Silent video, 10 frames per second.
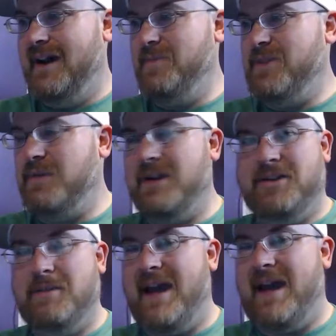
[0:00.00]
He
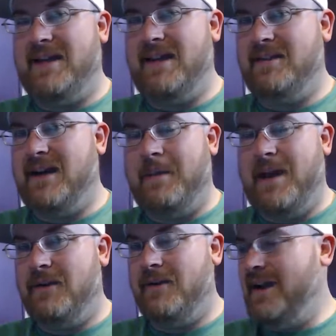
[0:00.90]
reeled them back in, got
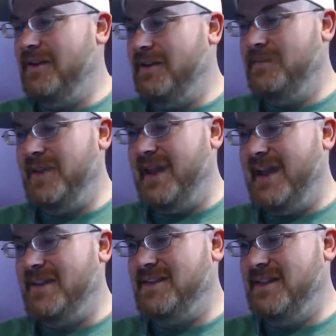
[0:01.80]
back around him,
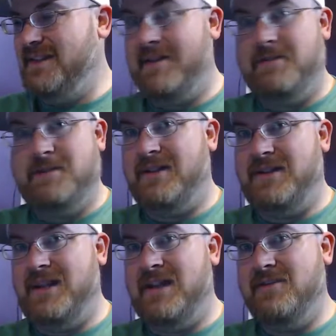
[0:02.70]
and that was about
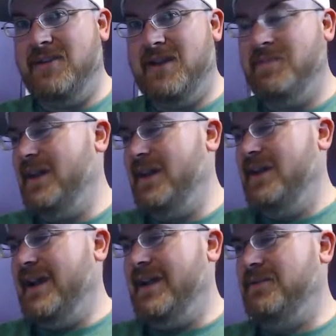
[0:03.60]
the end of it.
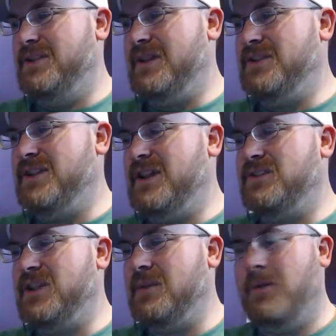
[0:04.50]
And it was an
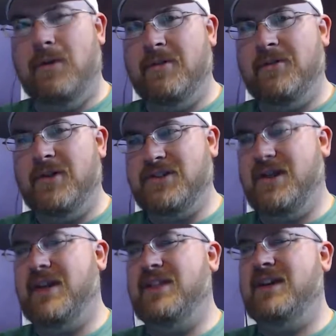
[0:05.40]
interesting role
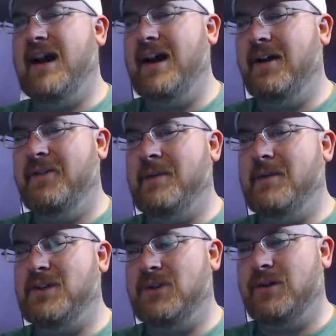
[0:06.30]
reversal. I think Kyle very
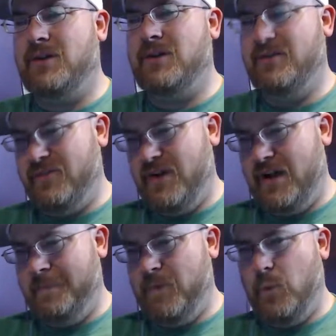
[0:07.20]
much learned
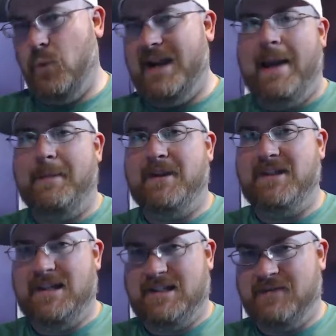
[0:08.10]
from what happened in
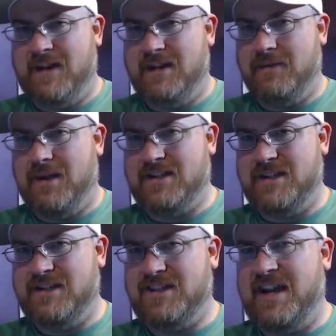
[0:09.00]
the Xfinity race
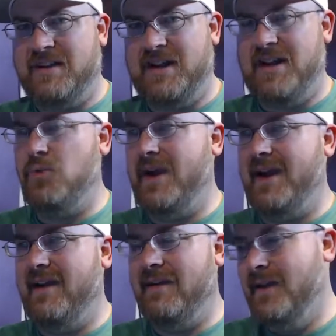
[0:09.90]
on Saturday,
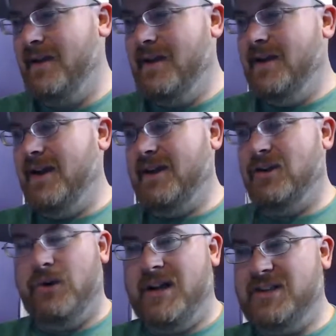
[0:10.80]
where
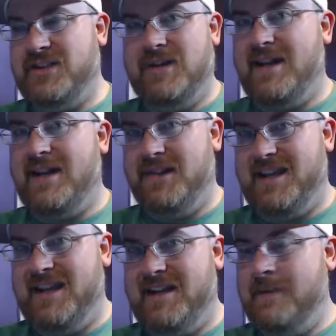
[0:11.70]
Cole Custer had the
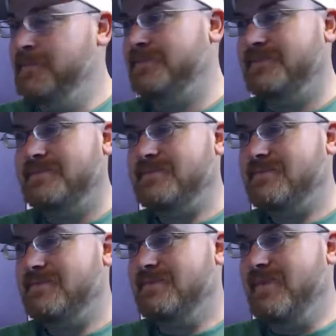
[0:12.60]
lead,
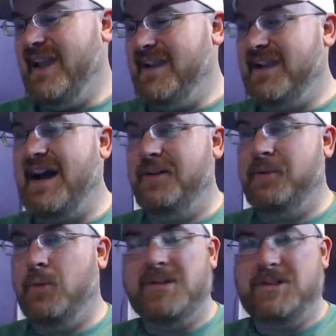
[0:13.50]
and Kyle
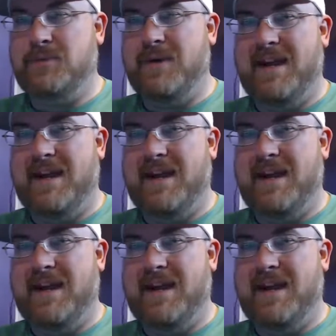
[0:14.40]
had worked his